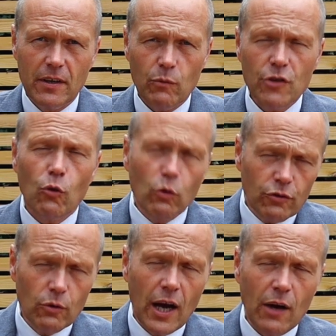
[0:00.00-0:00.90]
which
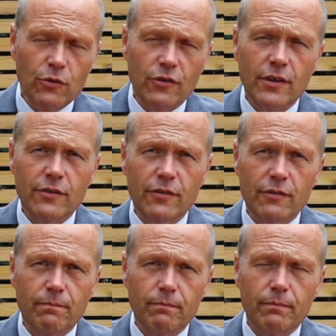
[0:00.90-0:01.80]
also
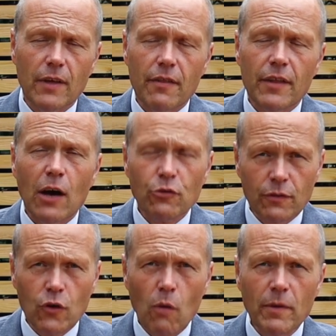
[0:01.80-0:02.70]
houses the House
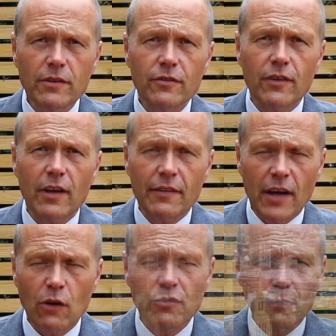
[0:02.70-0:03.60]
of Commons and the House